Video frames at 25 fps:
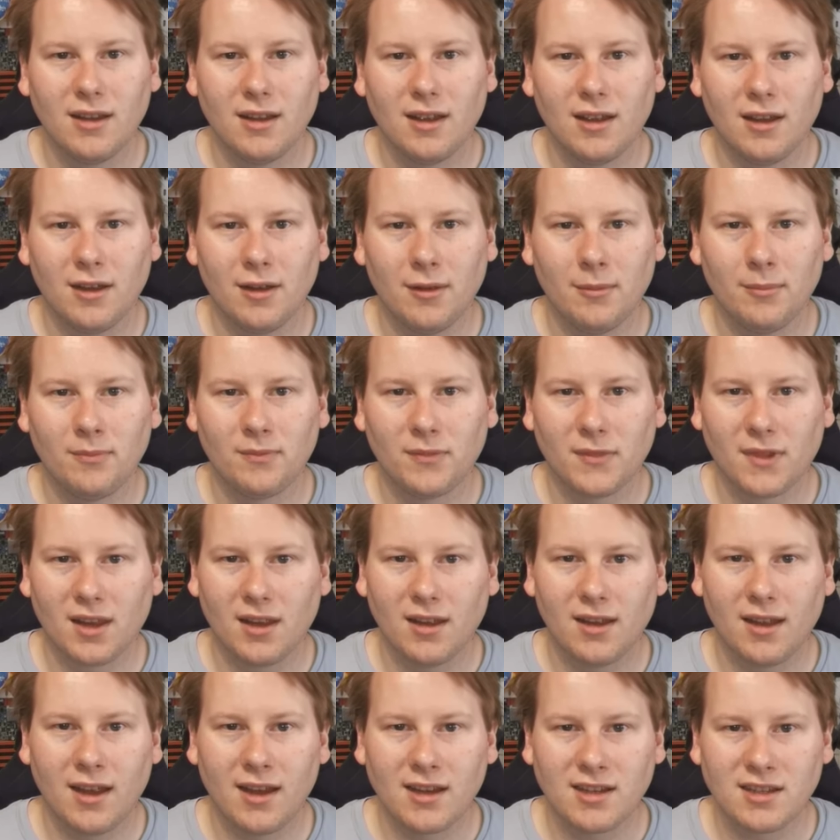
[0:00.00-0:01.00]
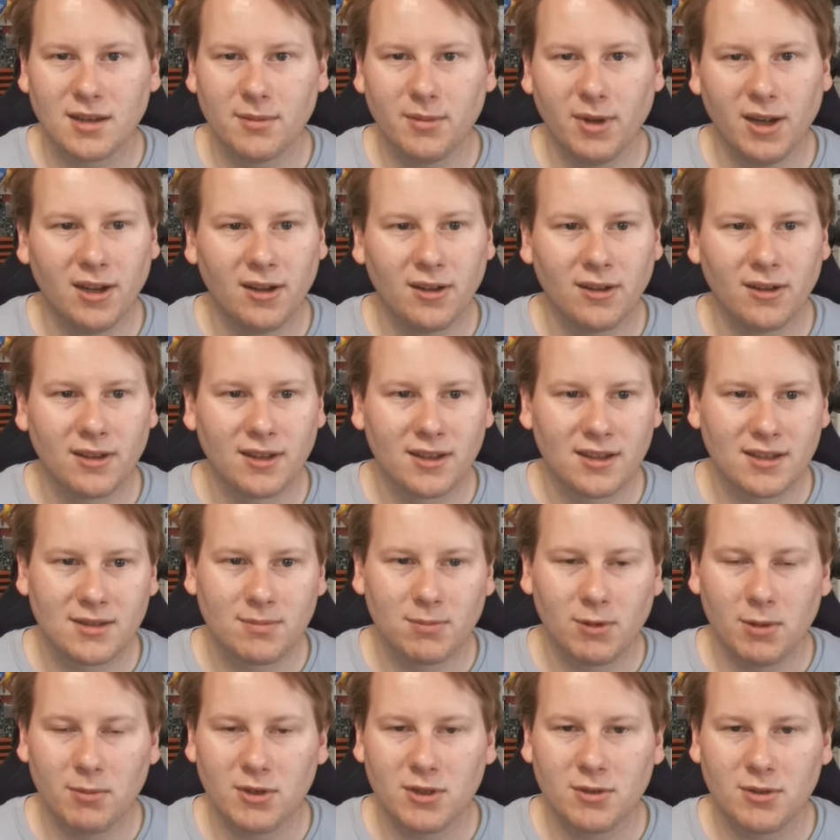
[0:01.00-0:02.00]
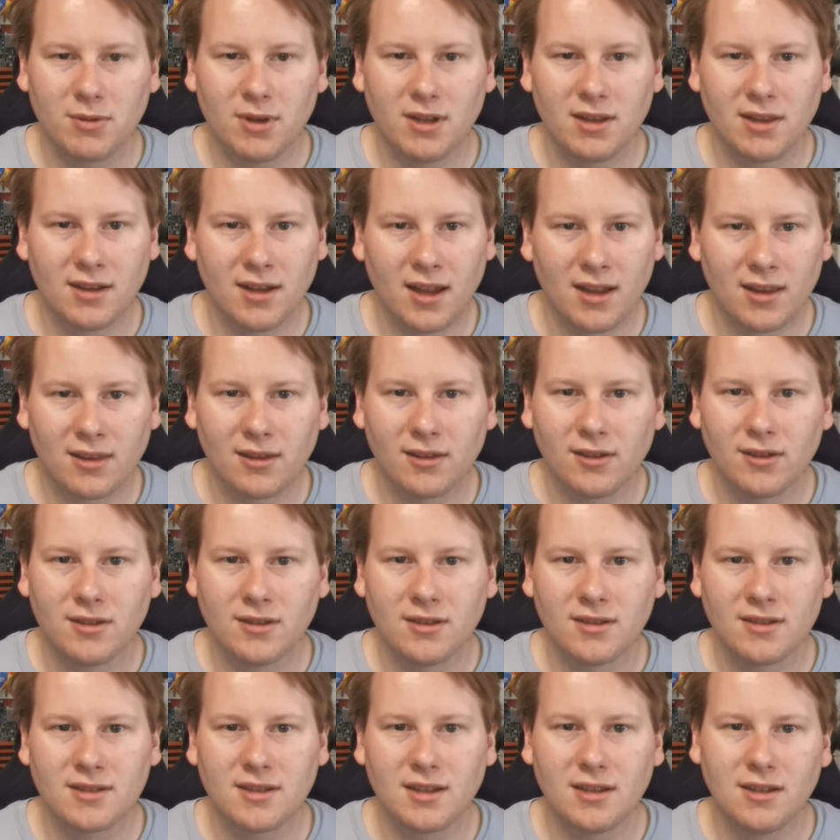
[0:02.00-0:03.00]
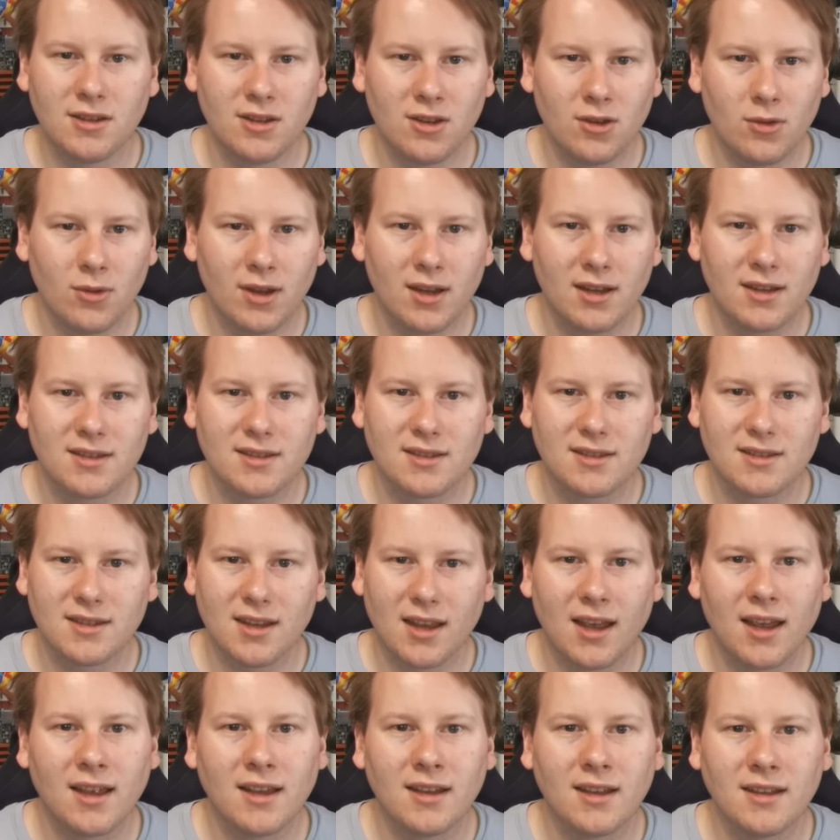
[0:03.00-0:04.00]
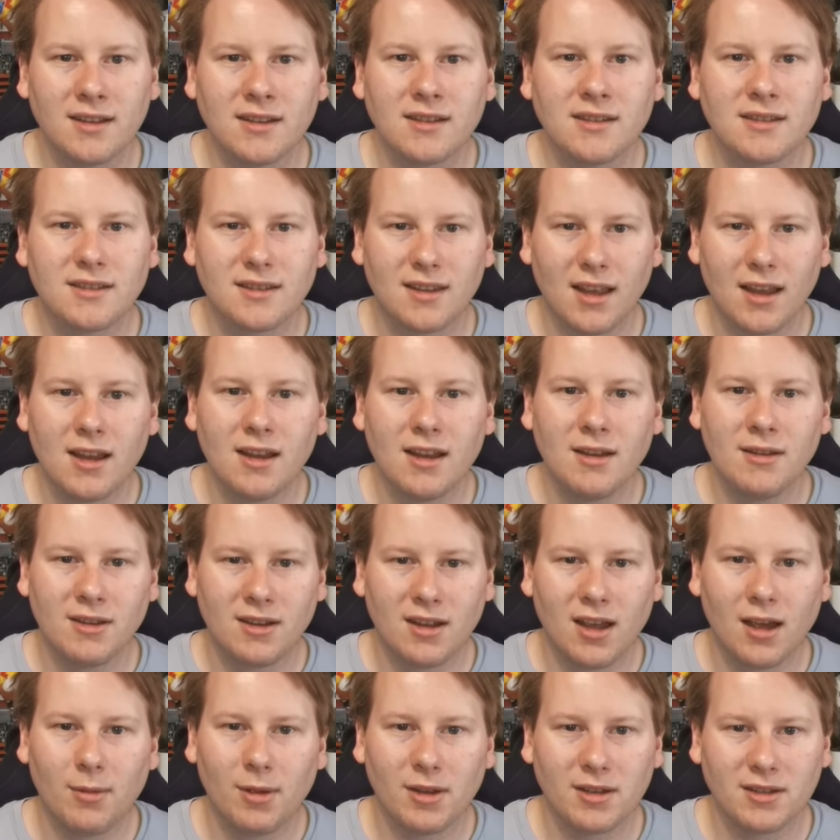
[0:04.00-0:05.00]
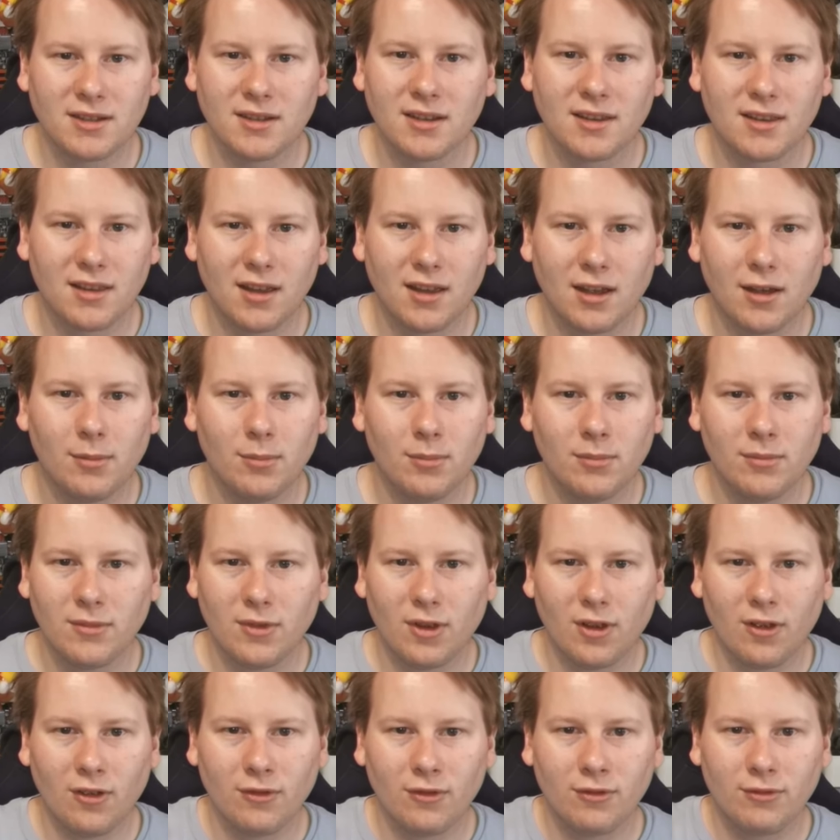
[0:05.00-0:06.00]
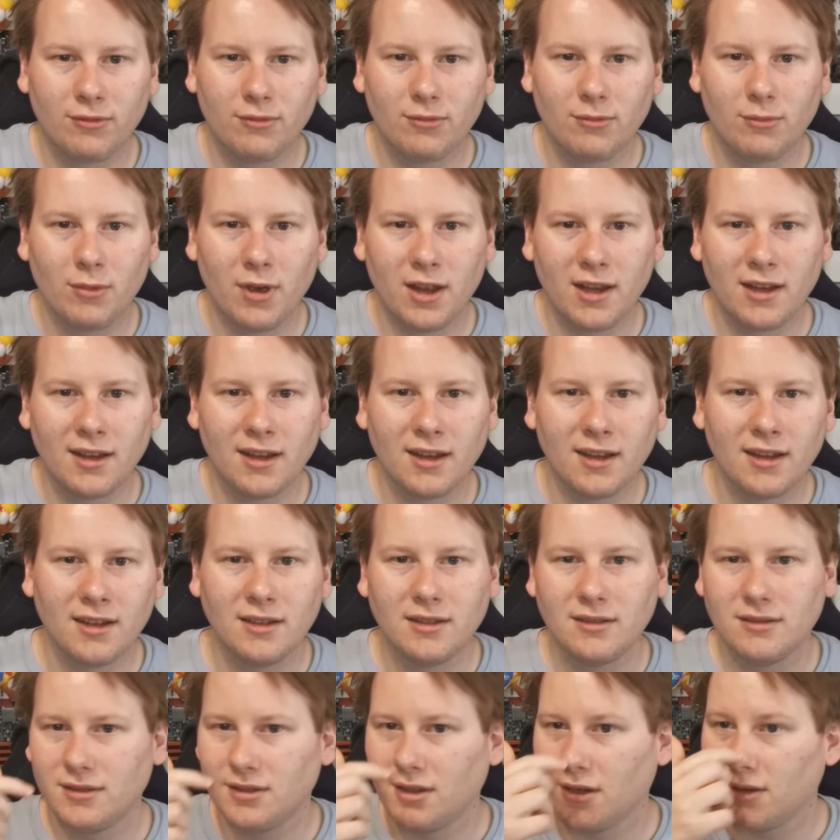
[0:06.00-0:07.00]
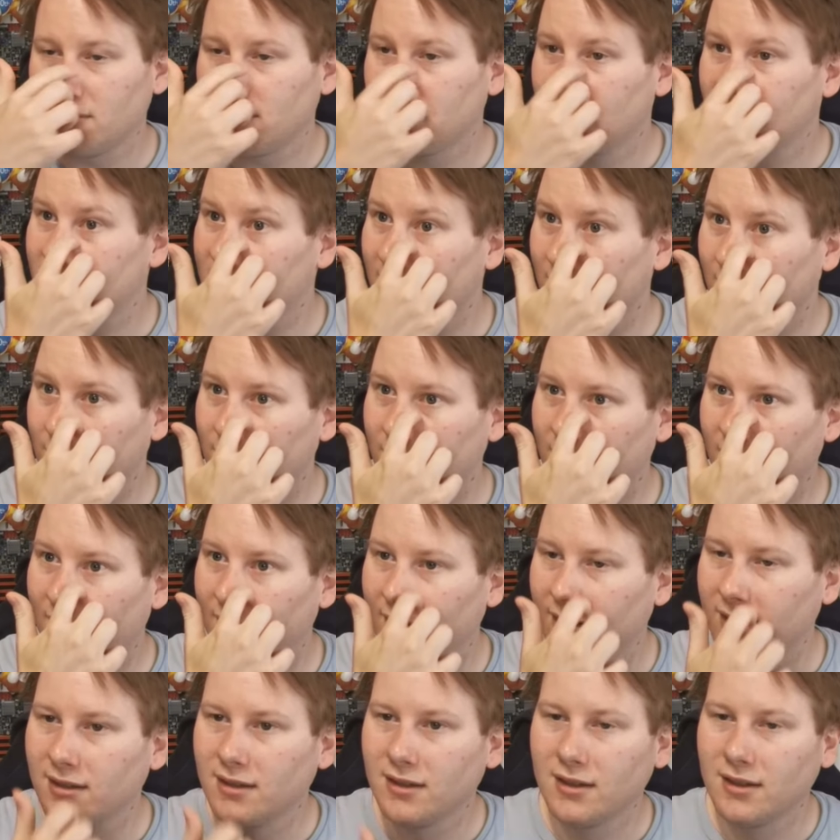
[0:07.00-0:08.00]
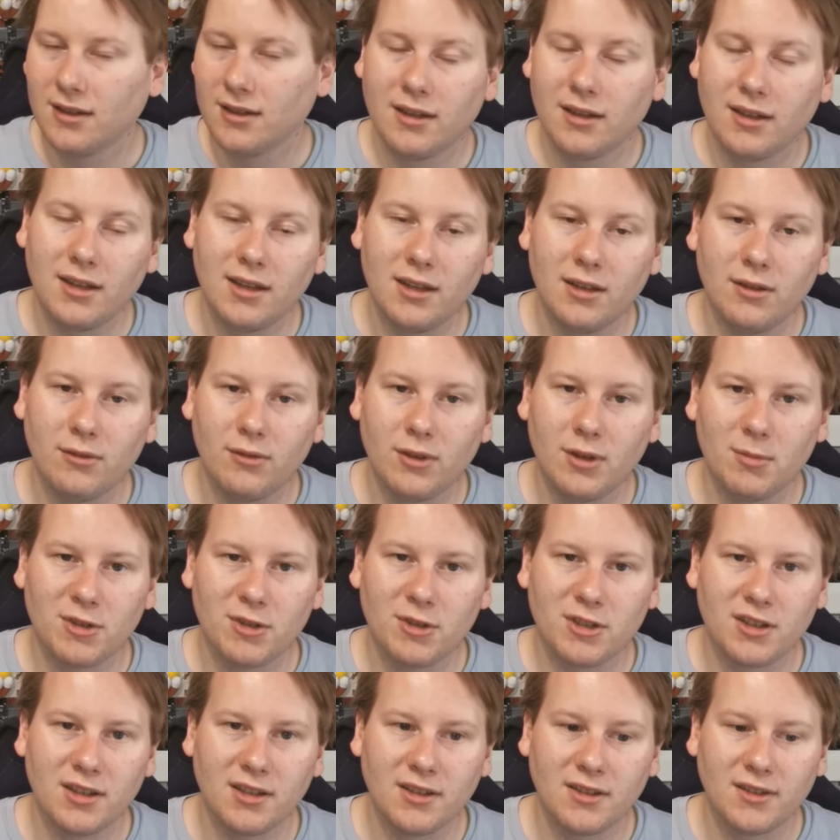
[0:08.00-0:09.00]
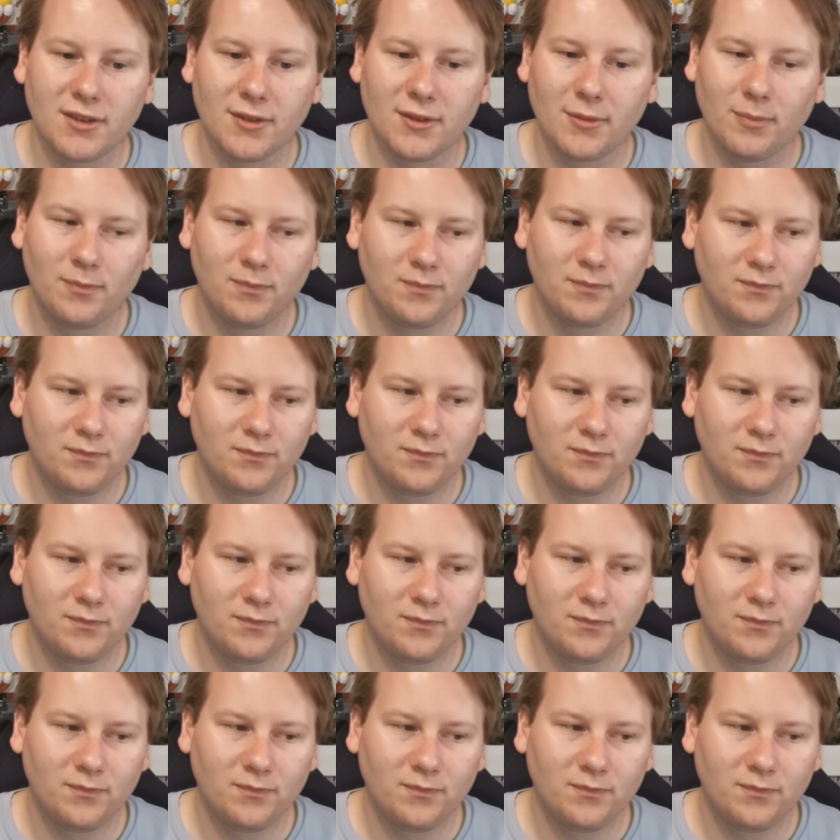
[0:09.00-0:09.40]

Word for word: Um, A S M L is split between the Netherlands and the U S, and they come under the thumb of when they, you know, sell their E U V machines.